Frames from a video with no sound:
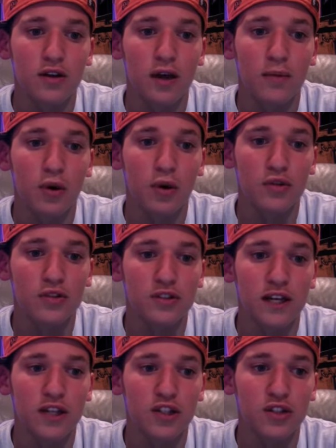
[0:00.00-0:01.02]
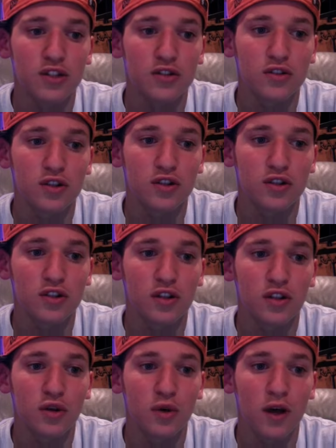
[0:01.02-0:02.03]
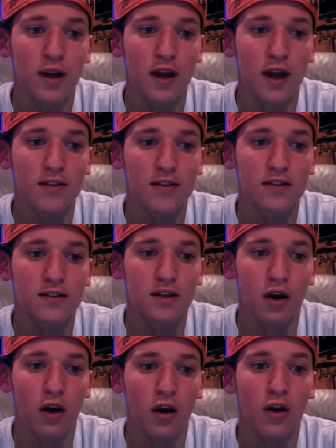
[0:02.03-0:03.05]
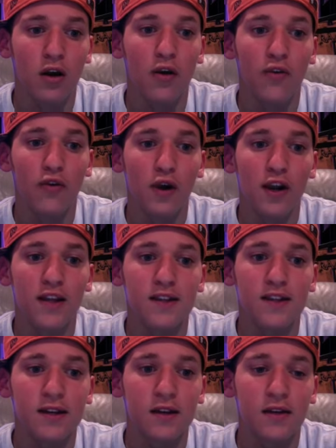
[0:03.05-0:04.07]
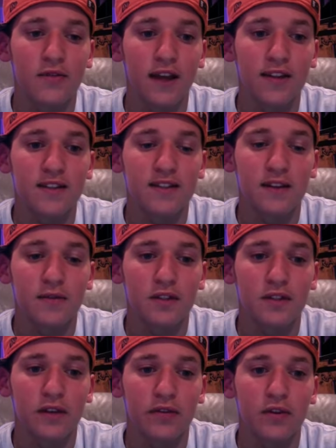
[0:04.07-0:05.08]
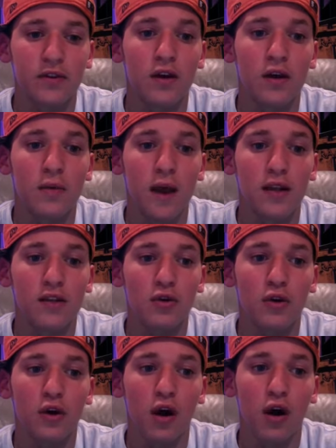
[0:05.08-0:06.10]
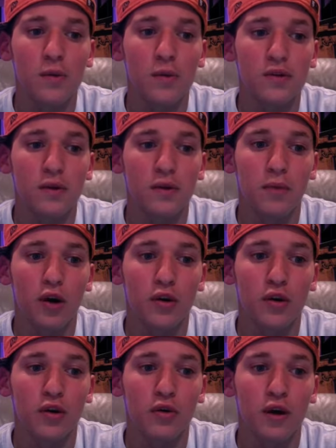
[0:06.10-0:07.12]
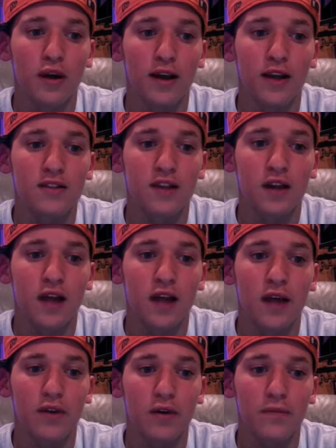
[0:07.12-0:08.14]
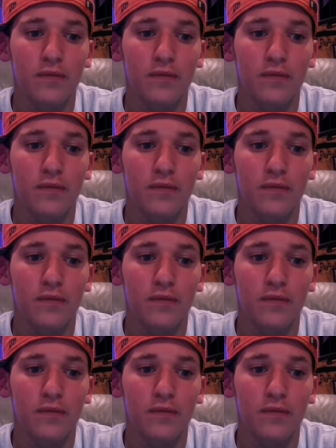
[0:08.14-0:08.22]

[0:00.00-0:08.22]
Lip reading: imposed sanctions such as the UNSCR 418 of 1977 mandatory arms embargo against South Africa.